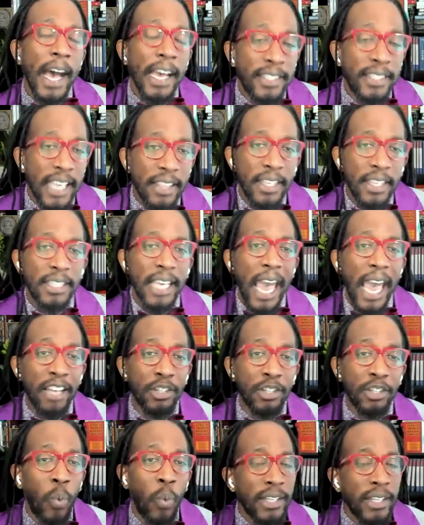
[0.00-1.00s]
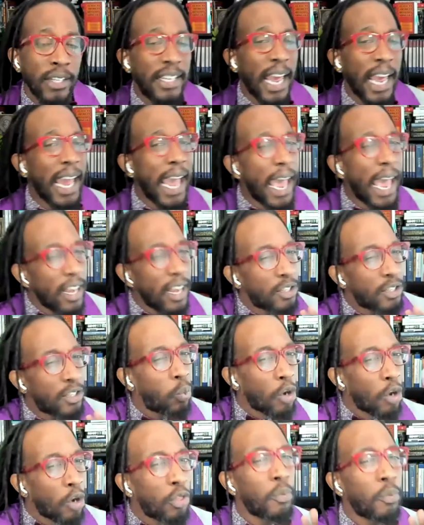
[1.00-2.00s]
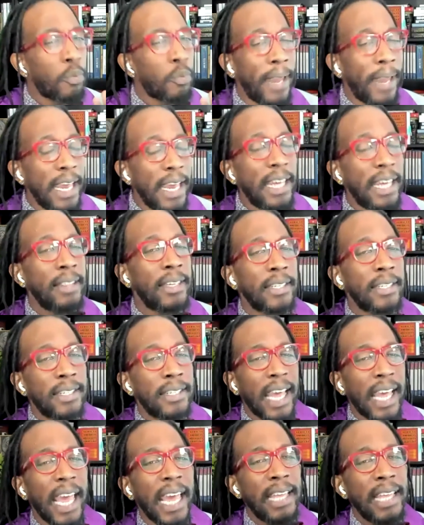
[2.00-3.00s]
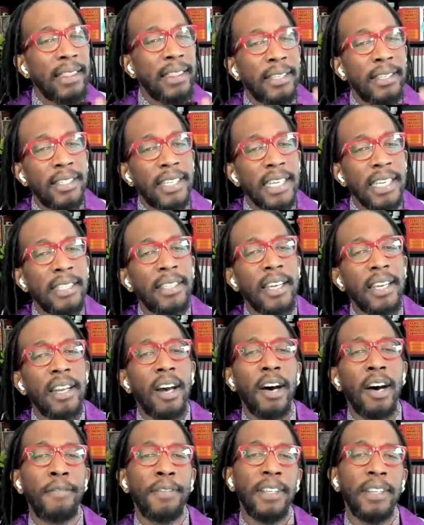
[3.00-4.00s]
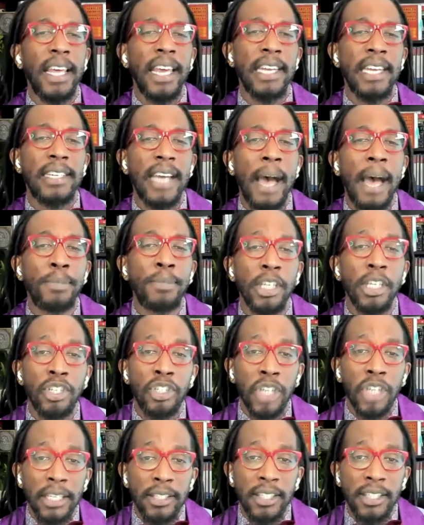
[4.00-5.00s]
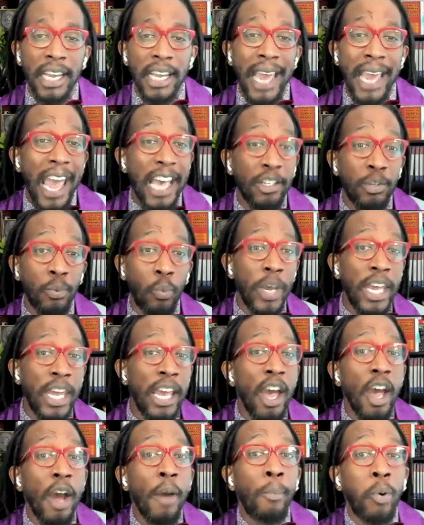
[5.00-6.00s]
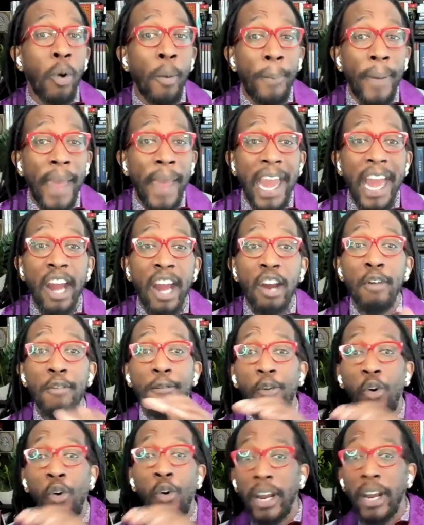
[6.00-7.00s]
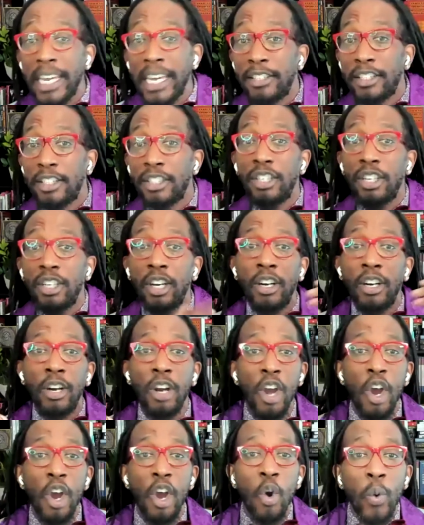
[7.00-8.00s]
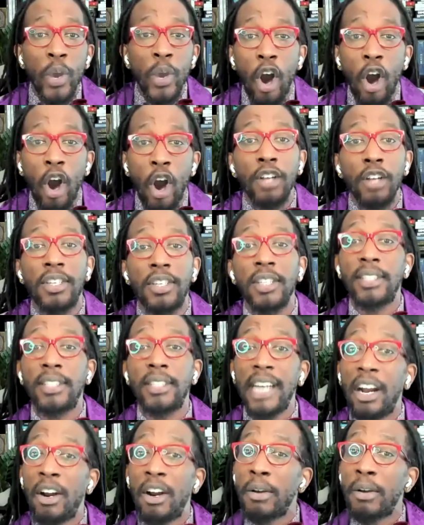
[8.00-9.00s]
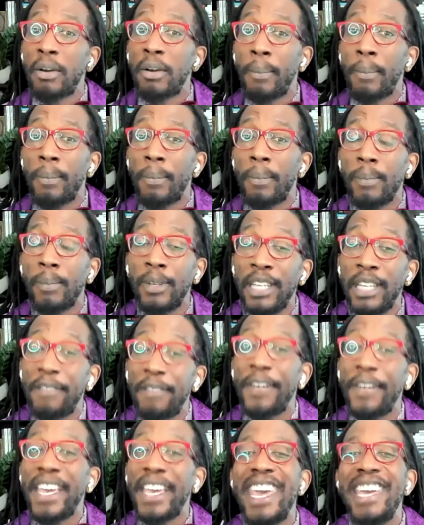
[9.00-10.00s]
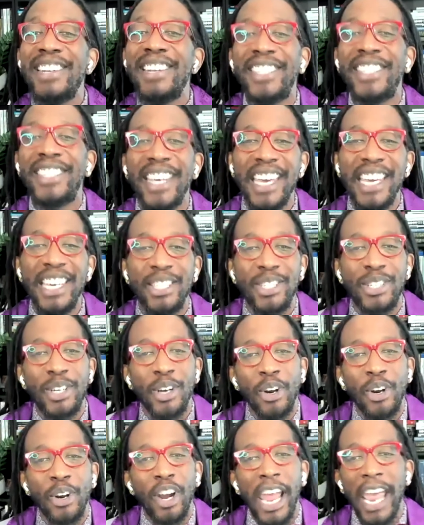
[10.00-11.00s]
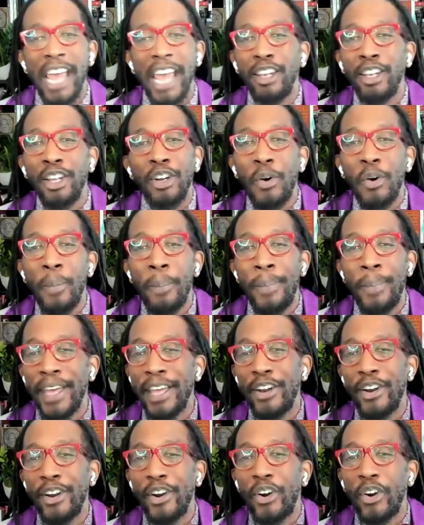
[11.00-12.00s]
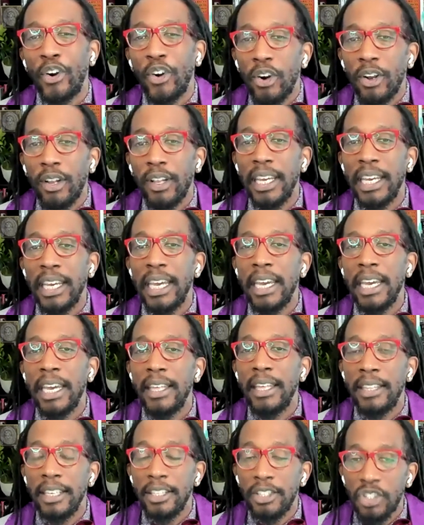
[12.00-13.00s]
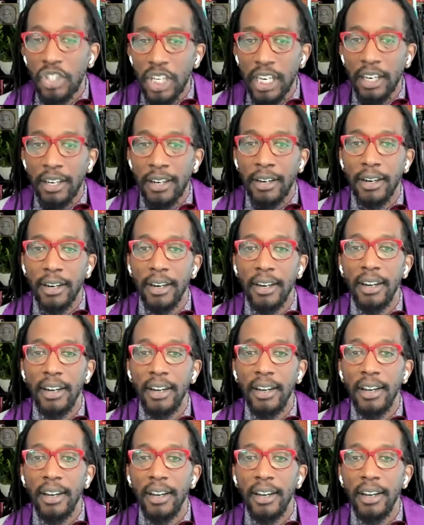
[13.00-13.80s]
I said this Ash Wednesday, and it's worth repeating this day, the season of Lent. I'm suggesting as we prepare for Easter, we ought to start living into Easter a little bit early this year.